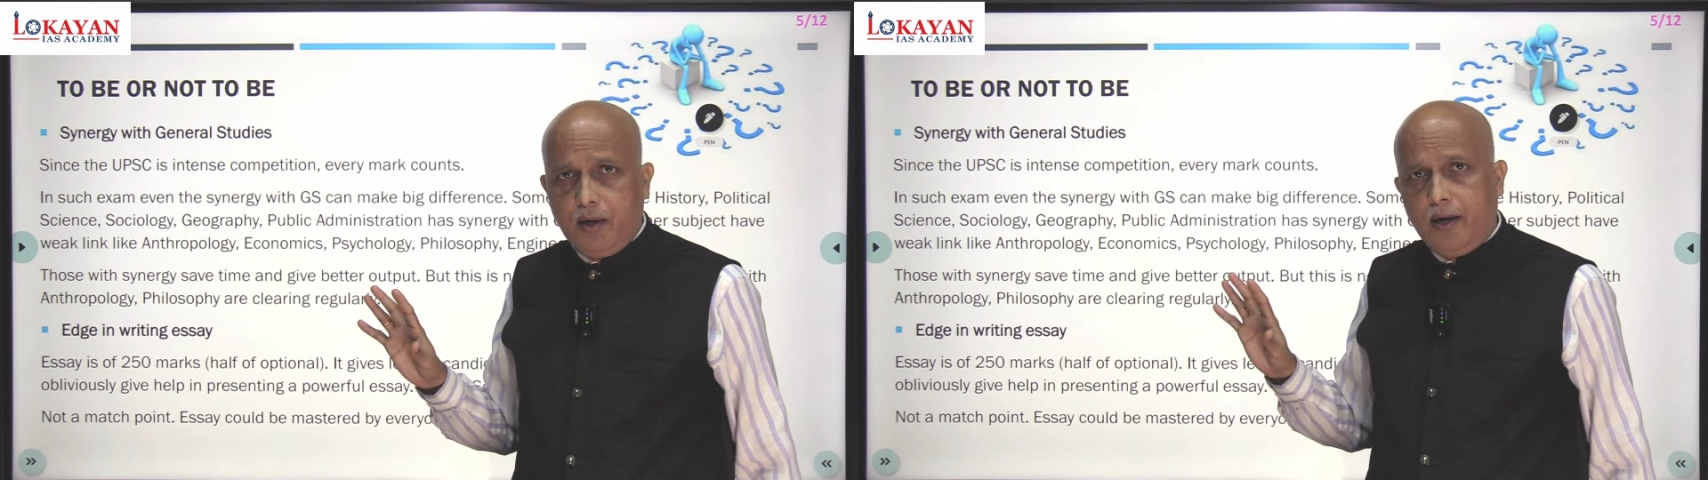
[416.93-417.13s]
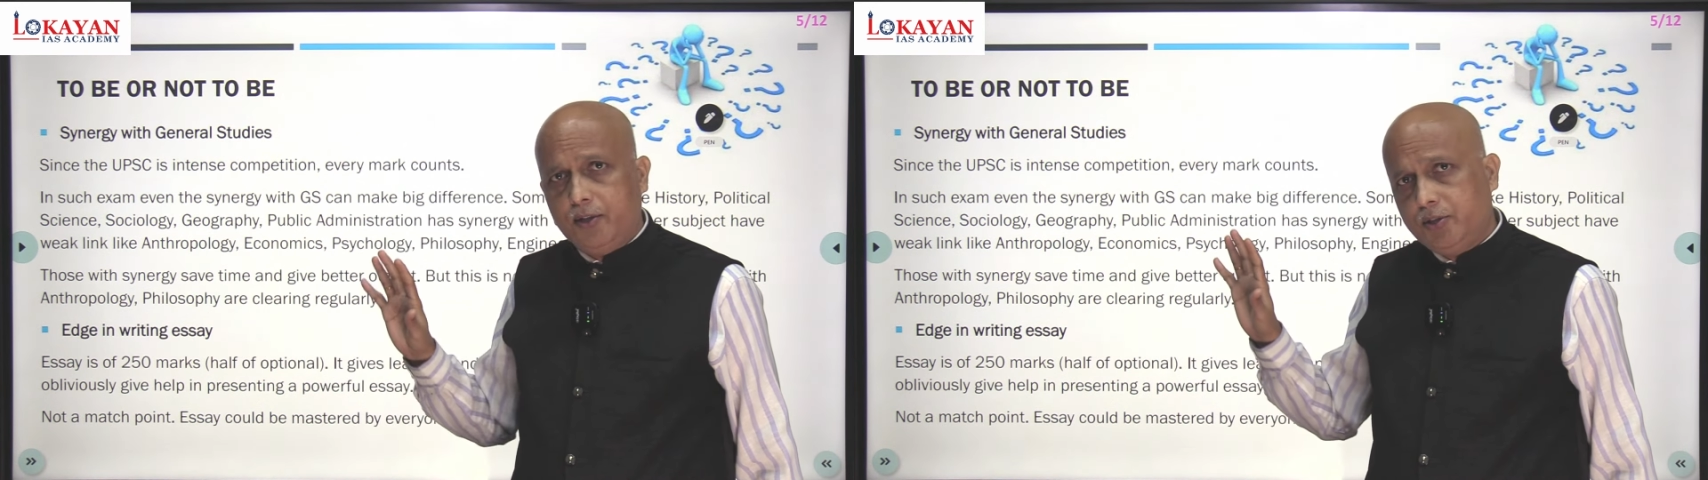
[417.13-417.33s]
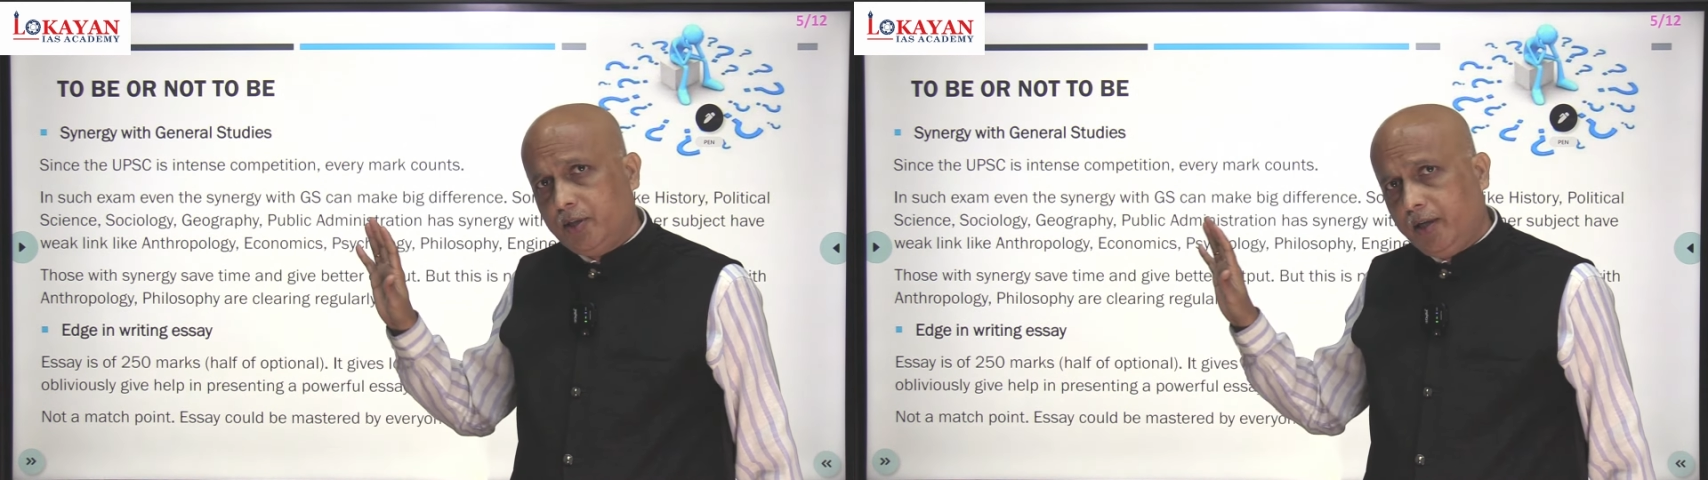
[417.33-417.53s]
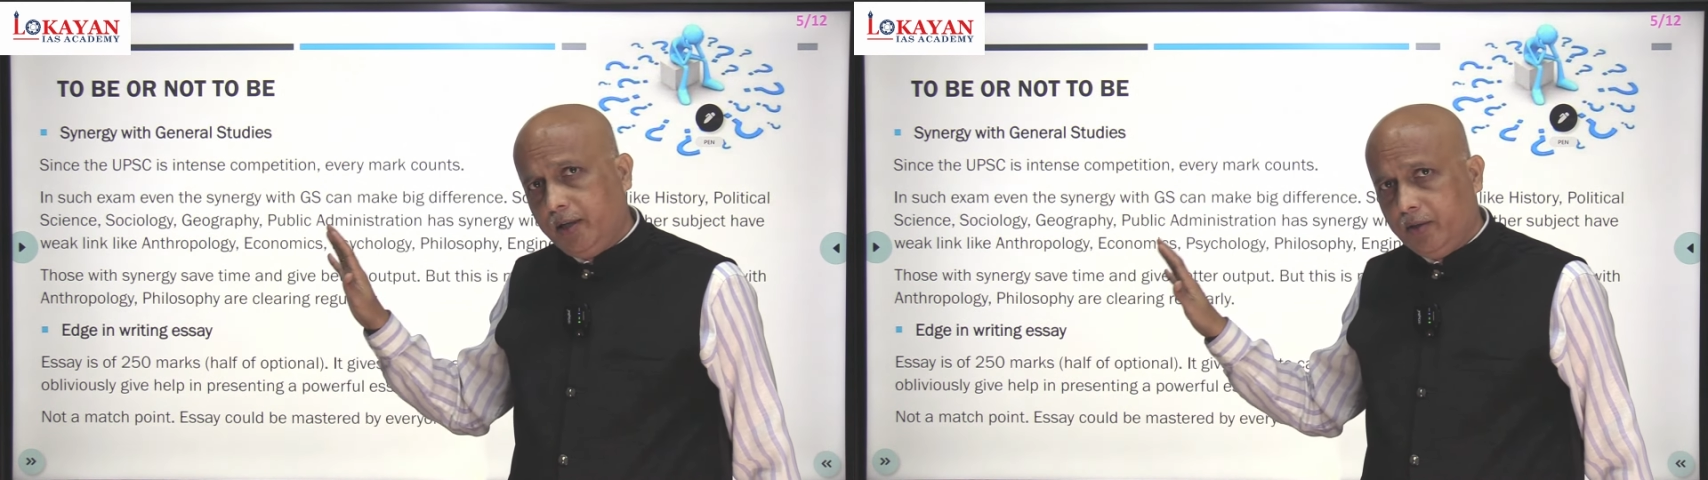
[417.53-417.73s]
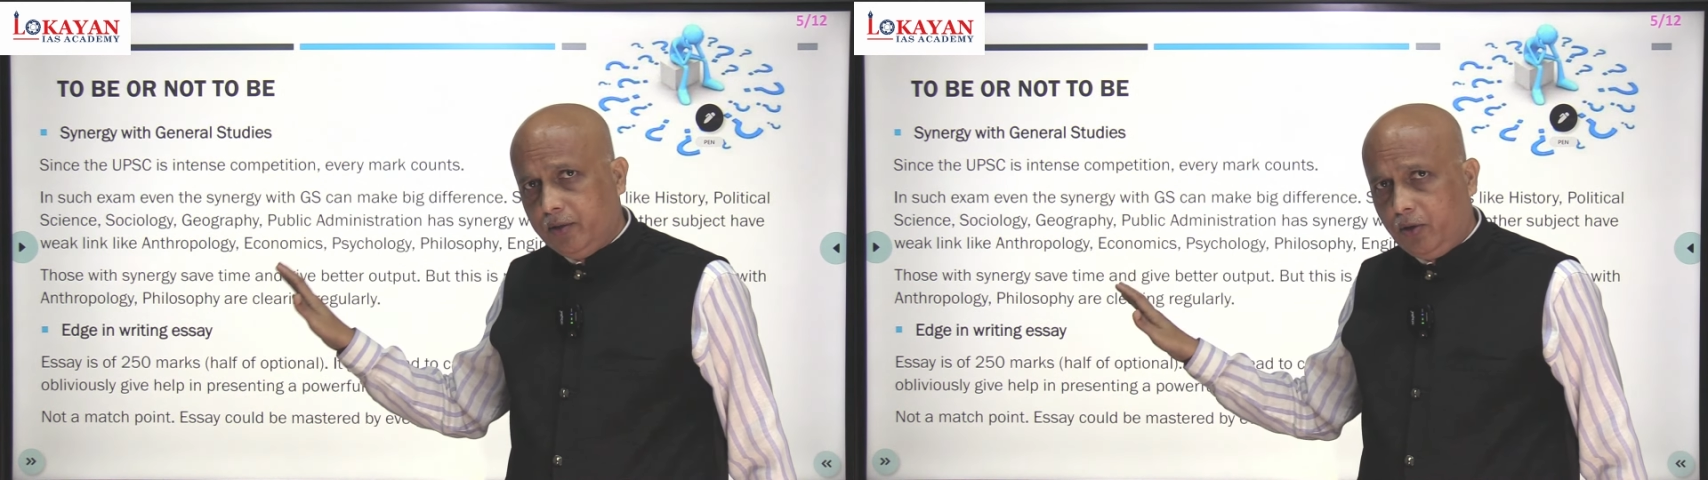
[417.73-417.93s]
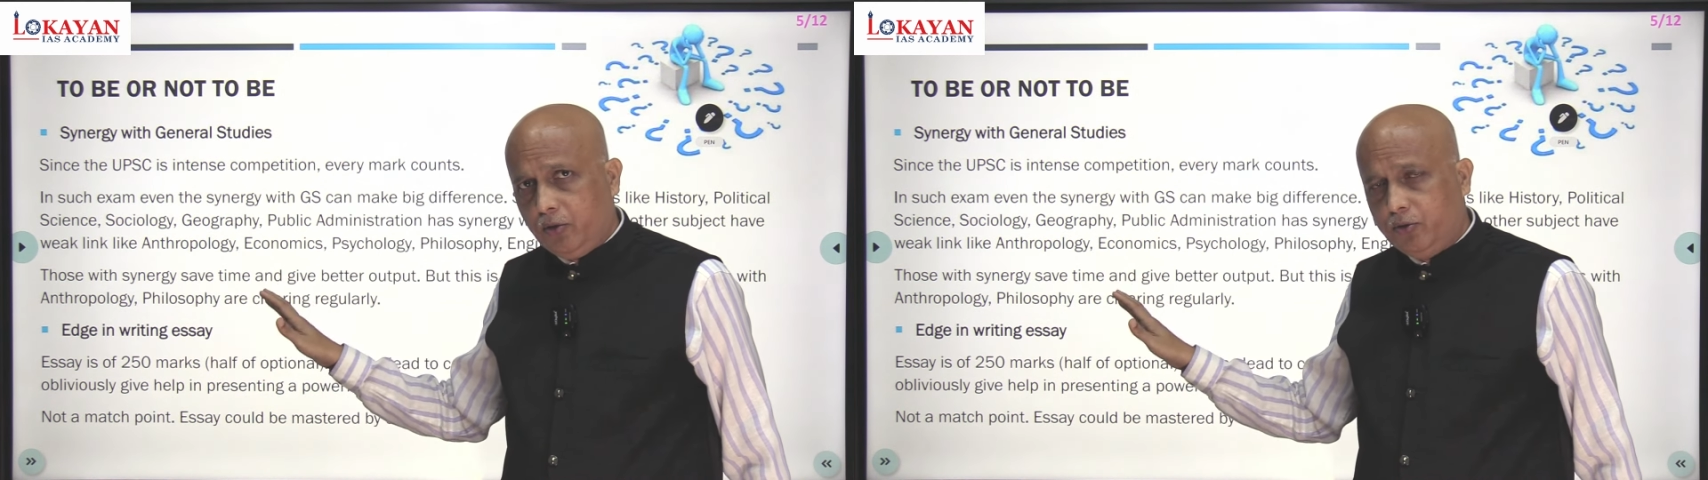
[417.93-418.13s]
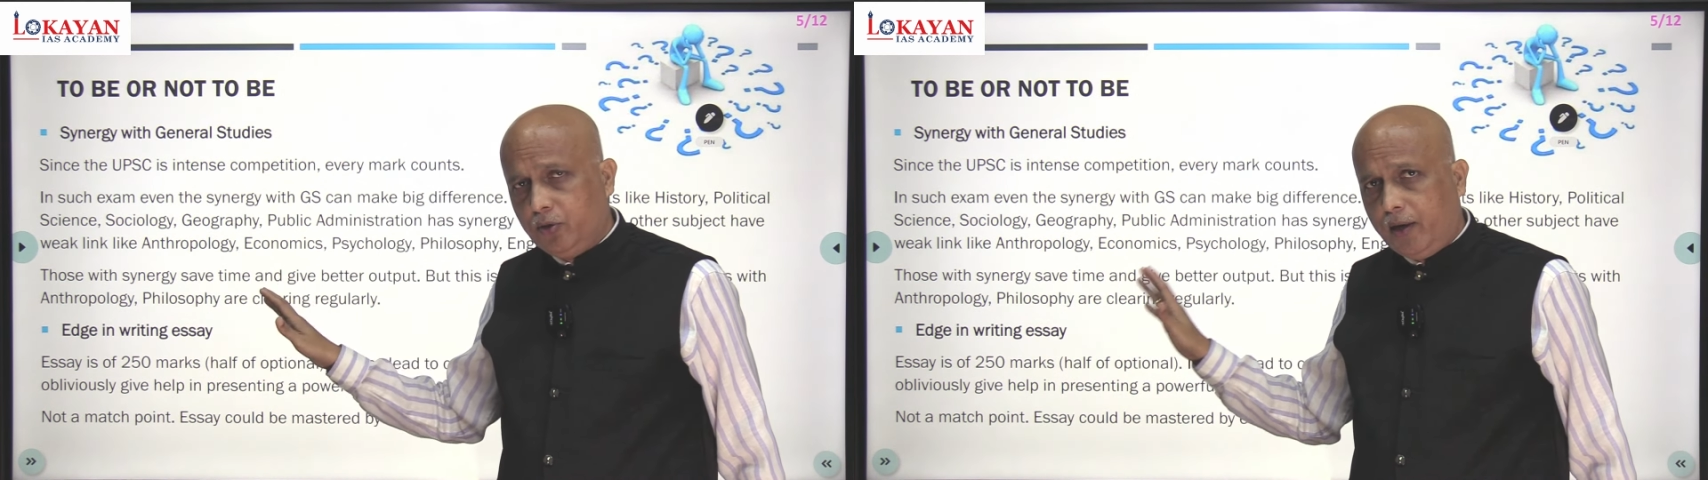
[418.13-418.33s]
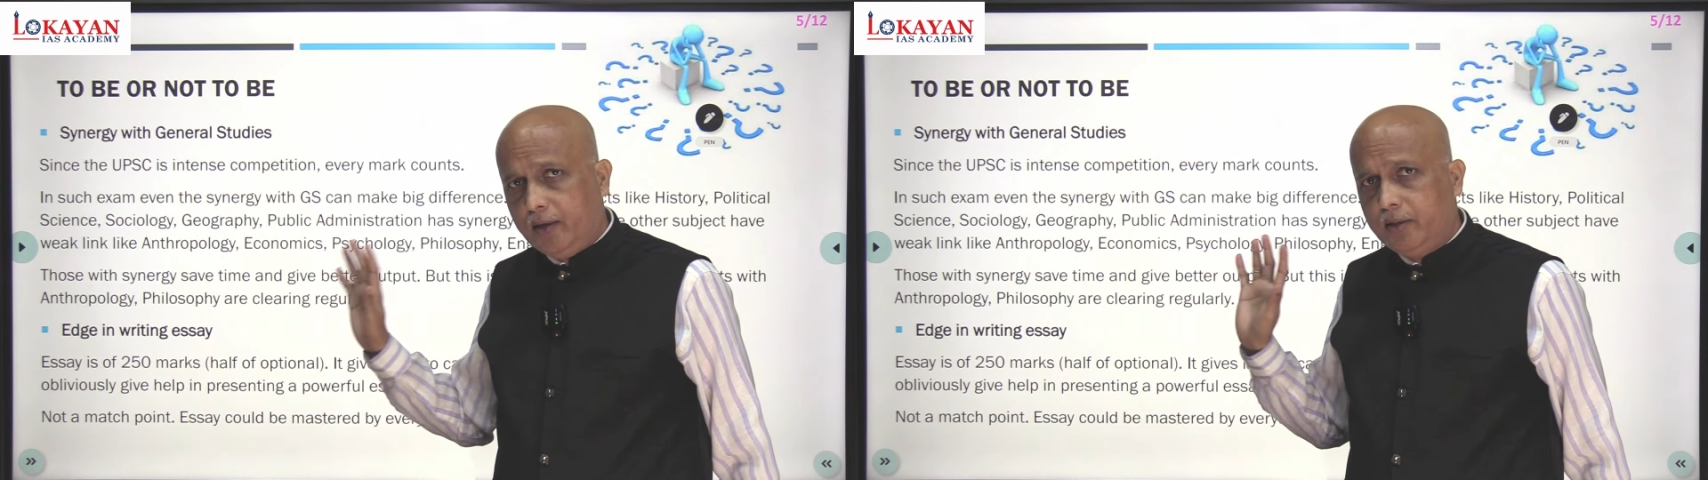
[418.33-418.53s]
and studying
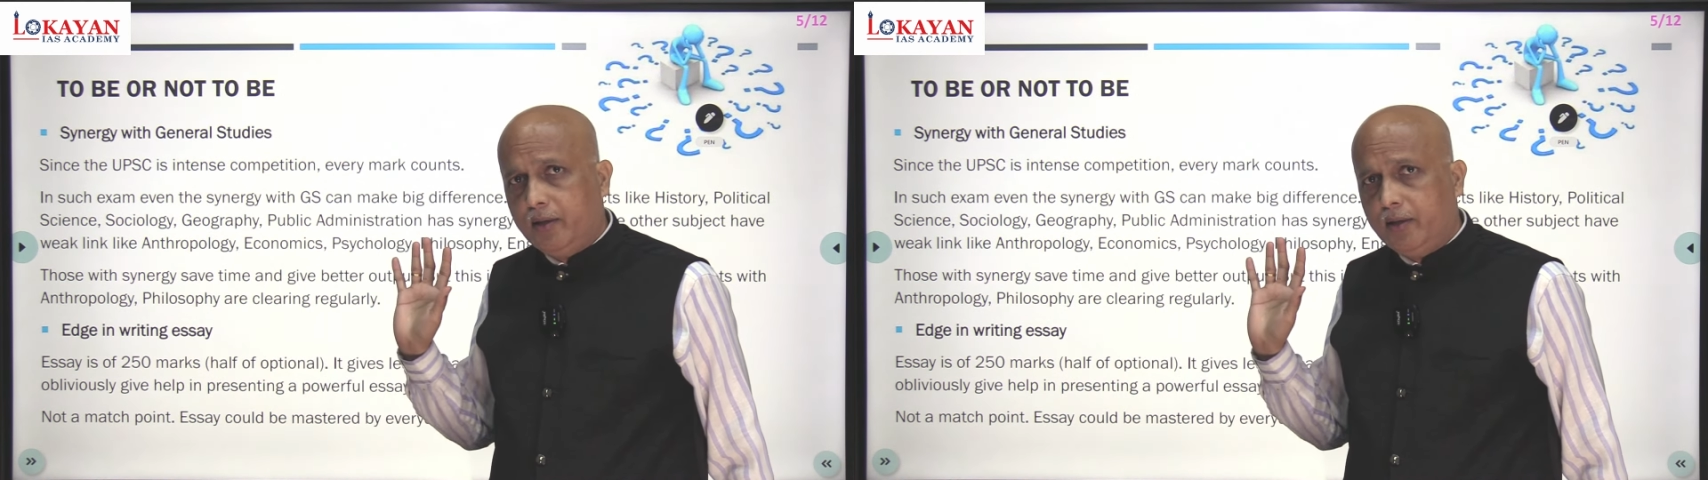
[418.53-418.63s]
also and